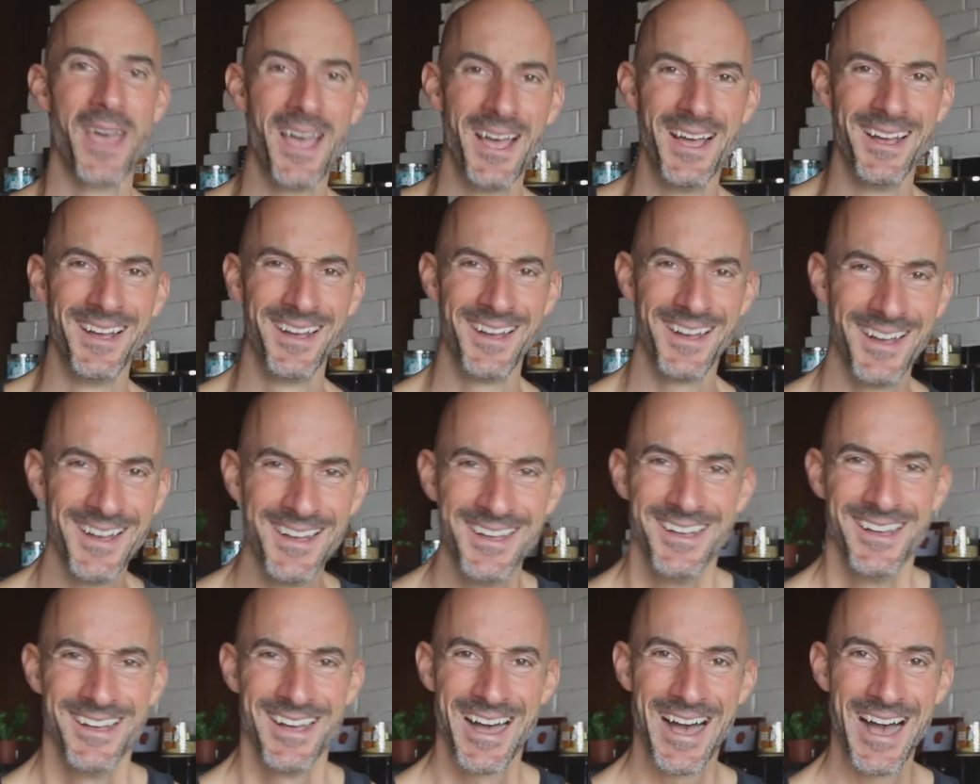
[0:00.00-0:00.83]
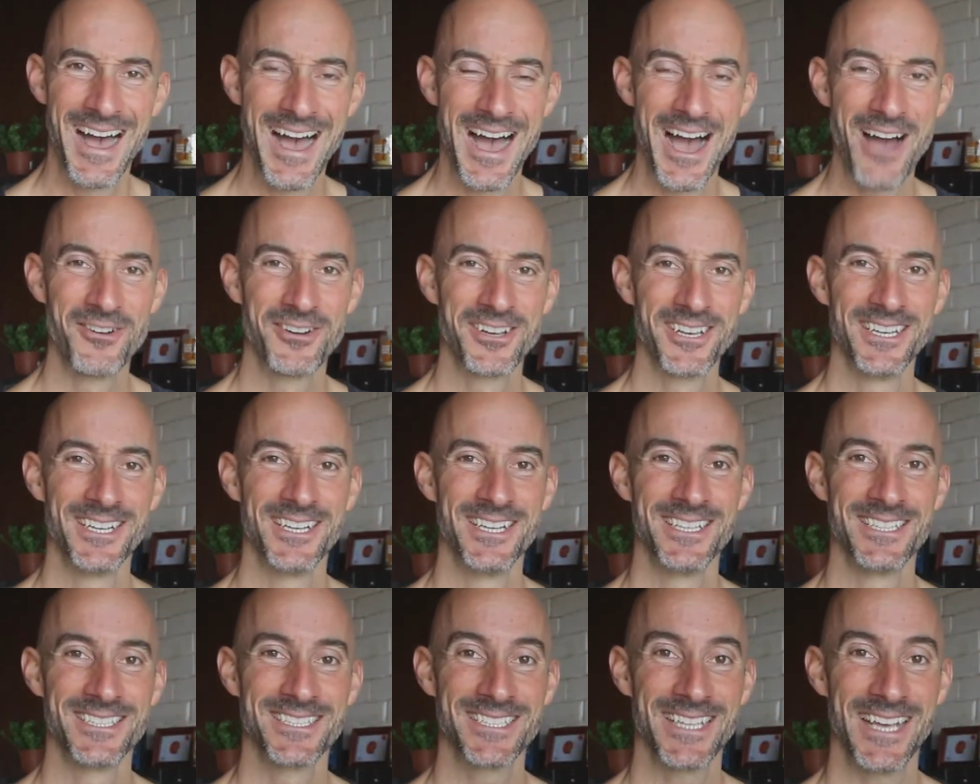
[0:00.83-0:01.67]
How good
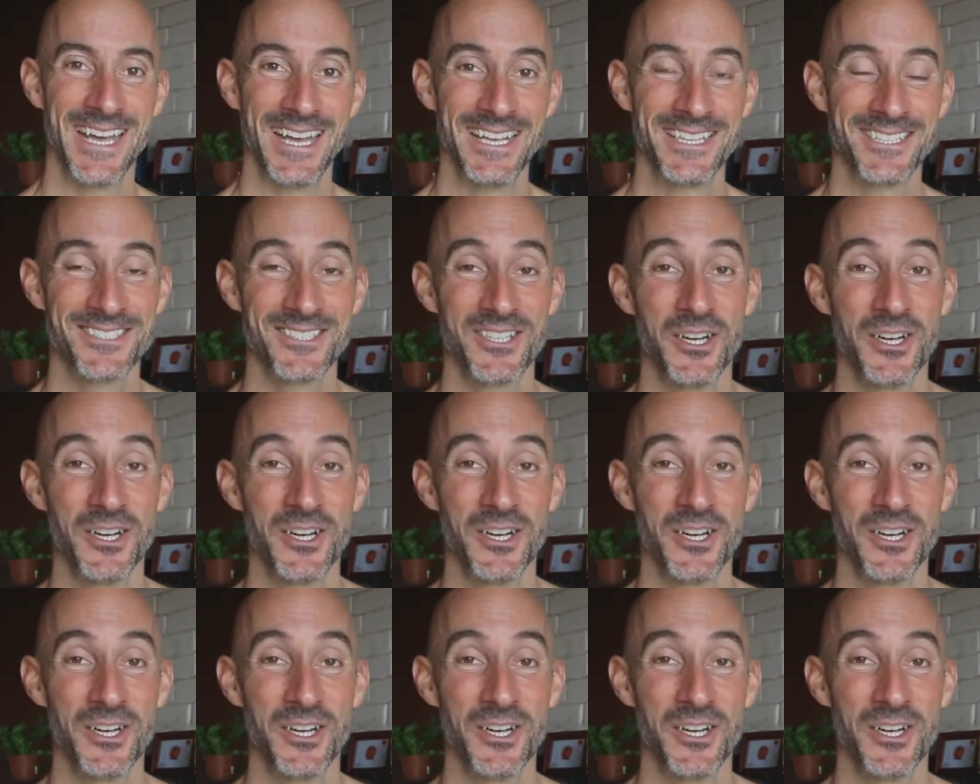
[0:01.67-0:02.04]
is that?